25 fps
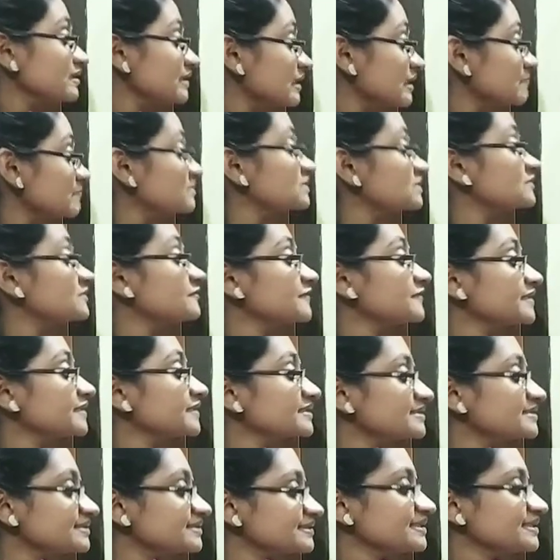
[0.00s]
hemisphere
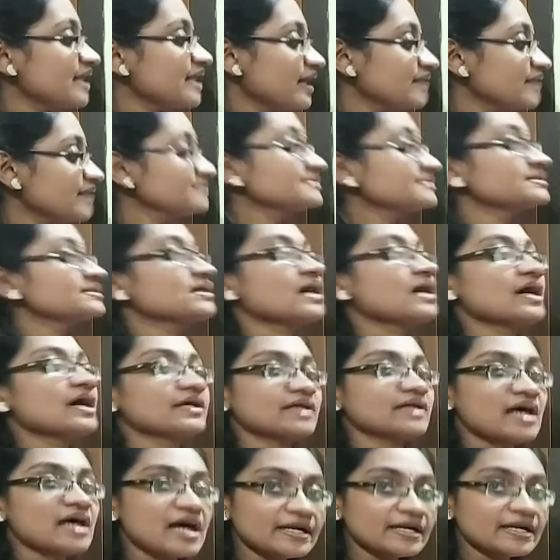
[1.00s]
stars
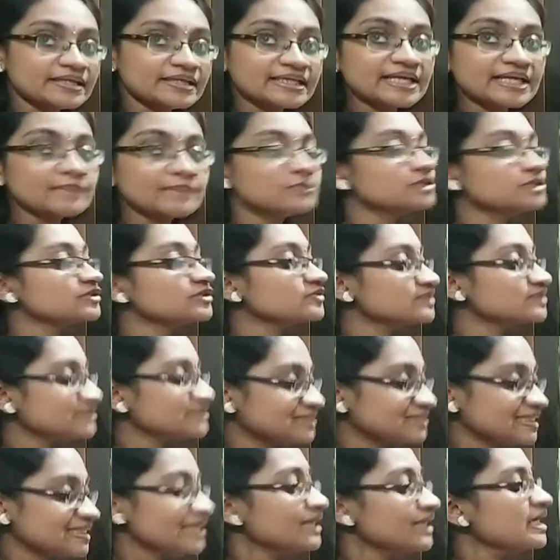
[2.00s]
are unable to
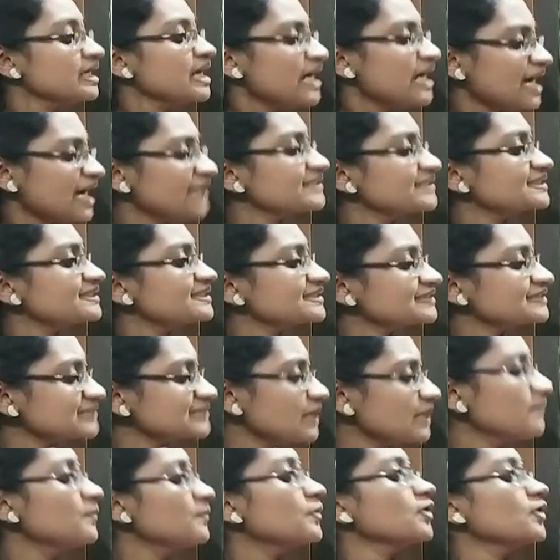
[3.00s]
see at
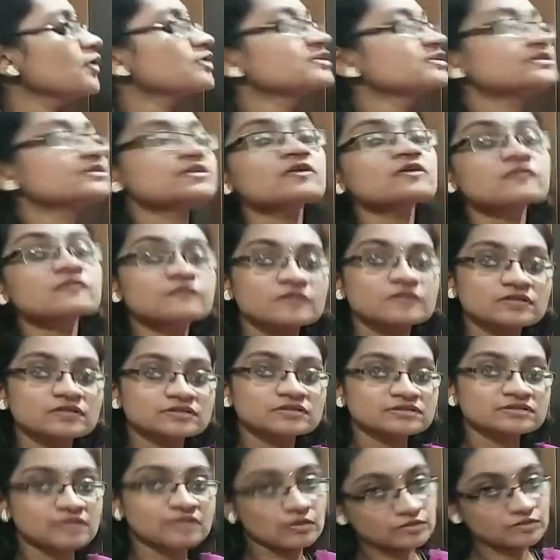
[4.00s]
some points of
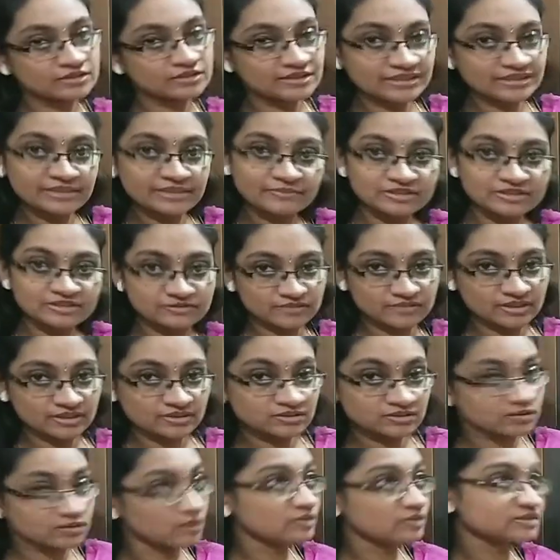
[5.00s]
southern hemisphere.
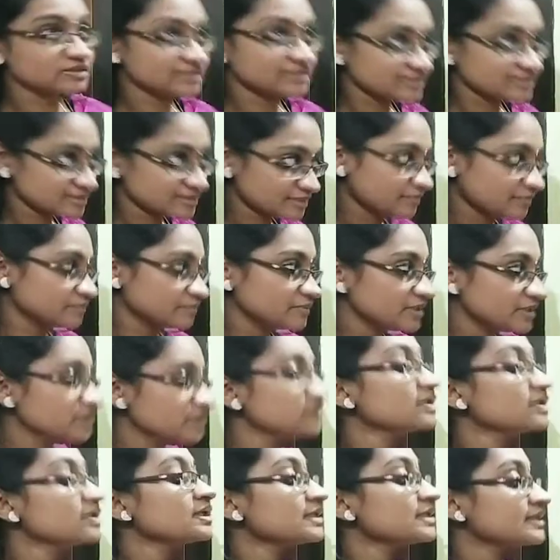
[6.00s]
So just
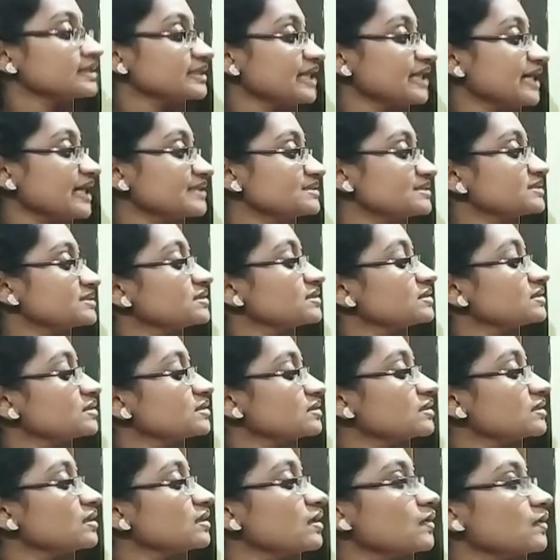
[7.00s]
remember that
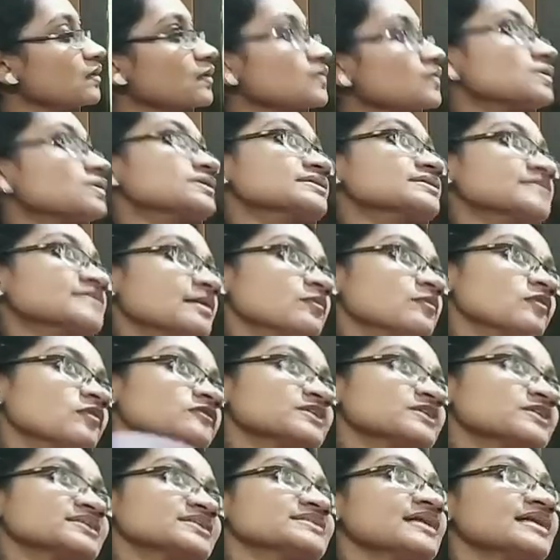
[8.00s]
some of
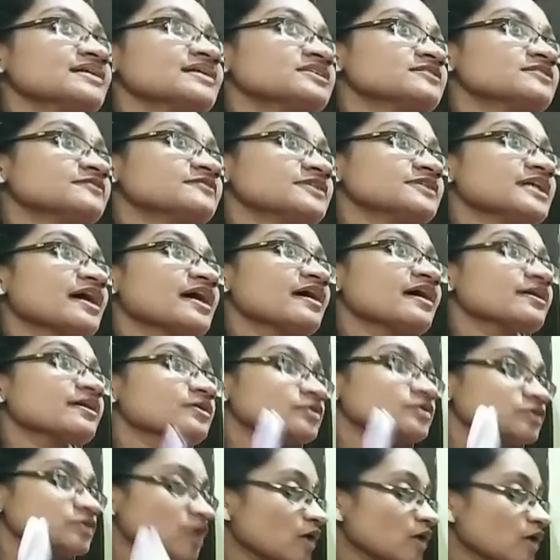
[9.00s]
the stars we are
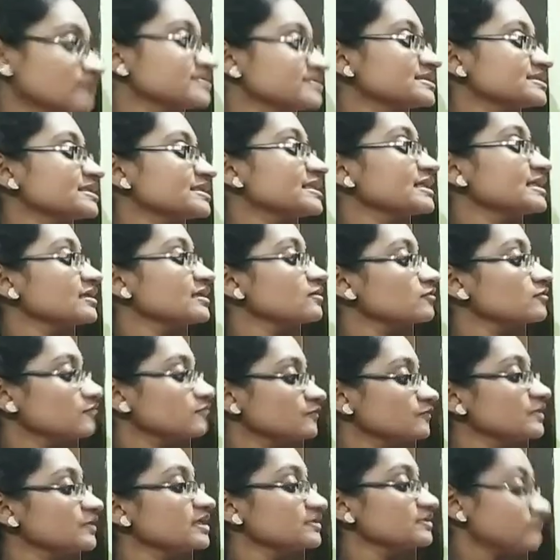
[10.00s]
not seeing,
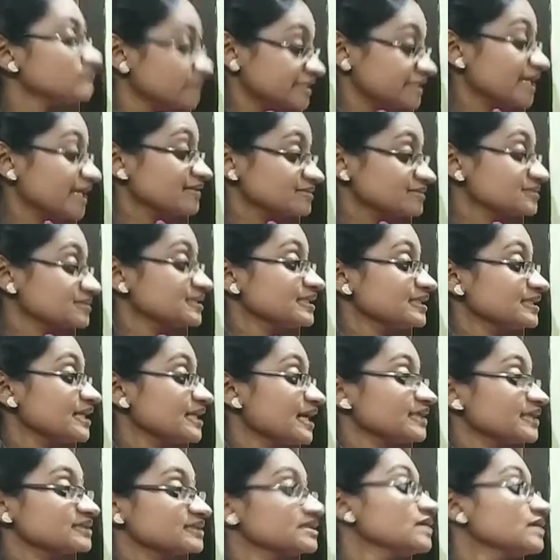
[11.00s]
we can see
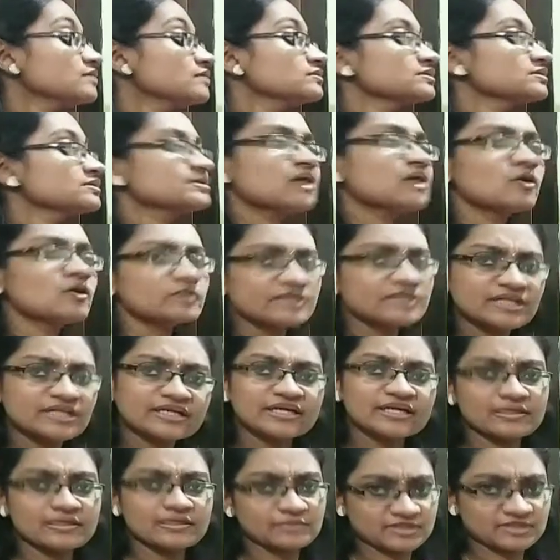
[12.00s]
at the southern
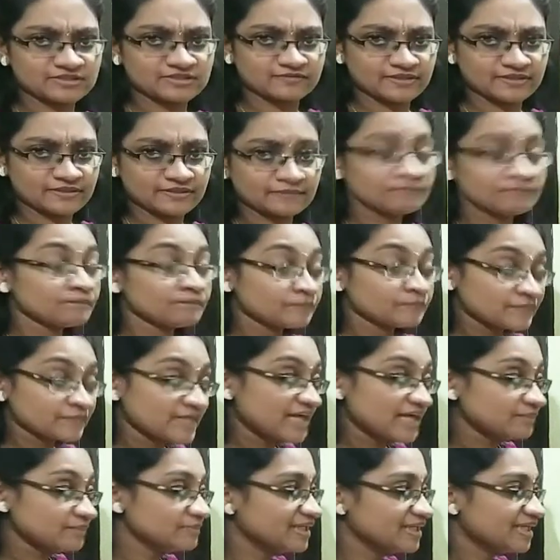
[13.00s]
hemisphere.
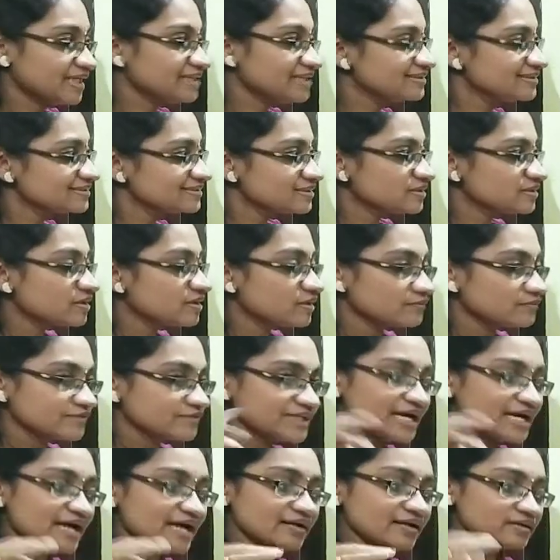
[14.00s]
That means
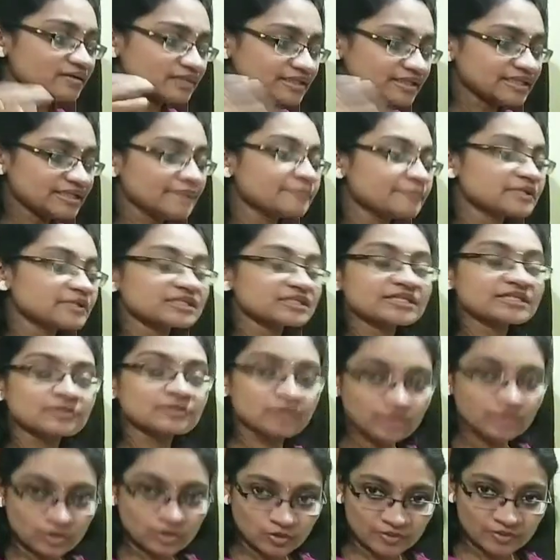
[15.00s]
we are in a
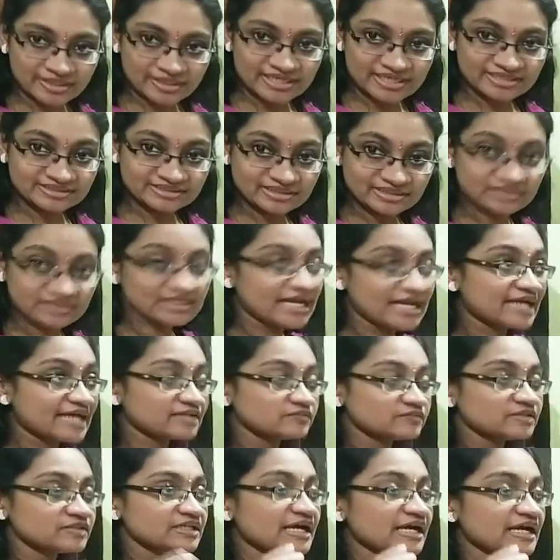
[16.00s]
particular location
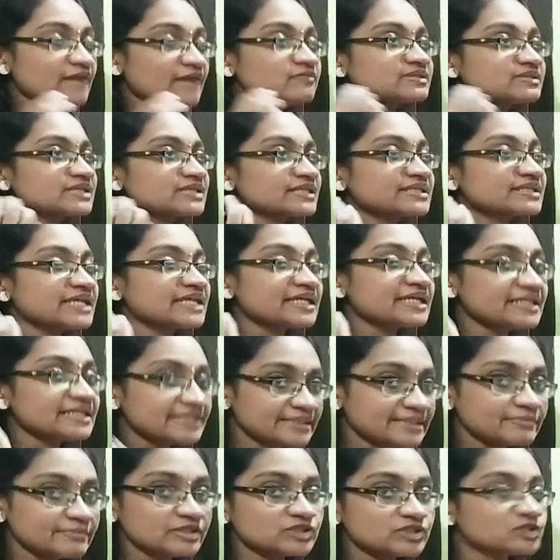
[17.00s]
and we have certain
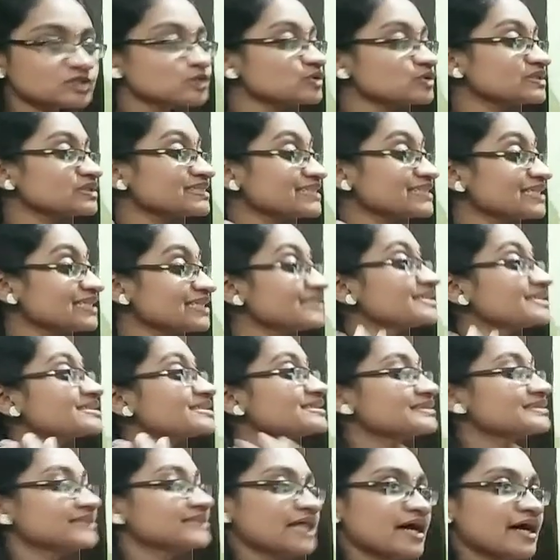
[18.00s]
limit to see the
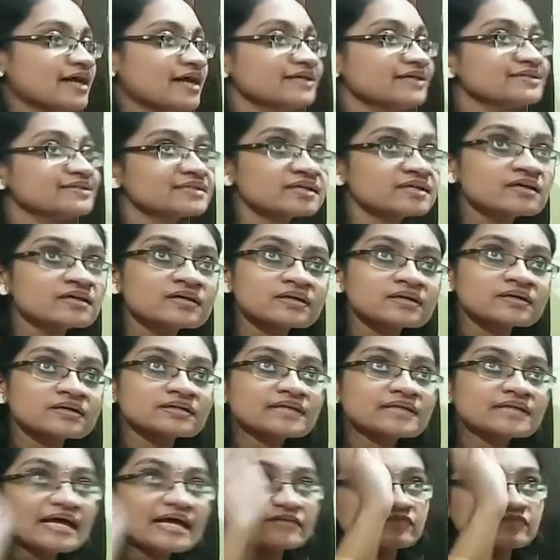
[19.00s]
stars
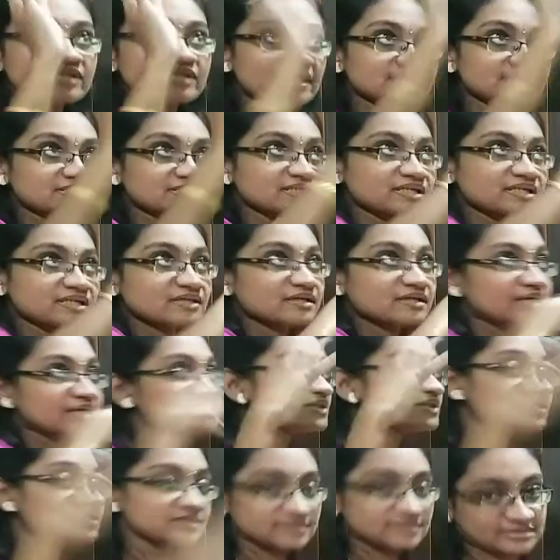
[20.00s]
that we are seeing at
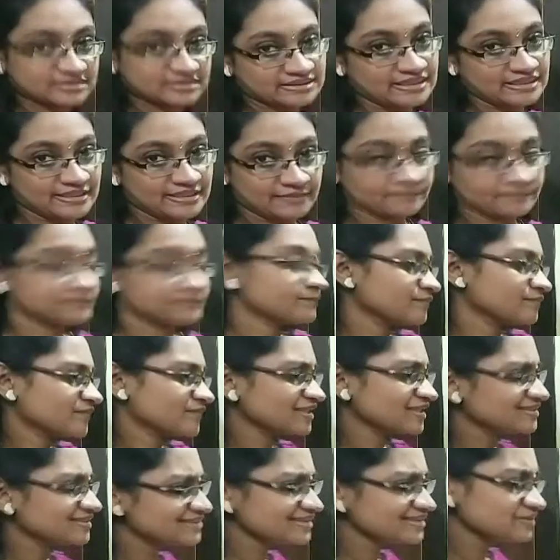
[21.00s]
the sky.
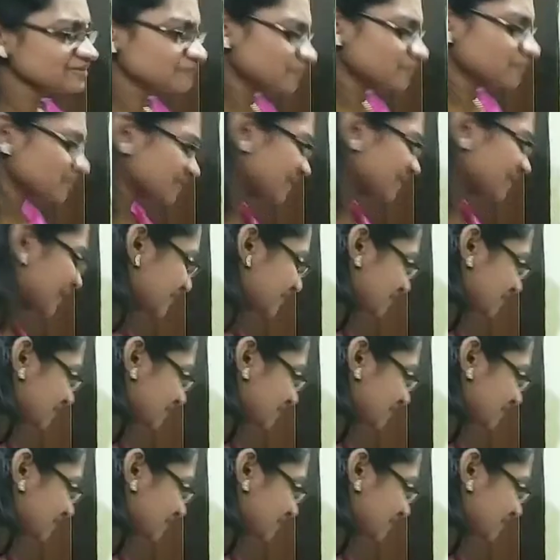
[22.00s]
Just put that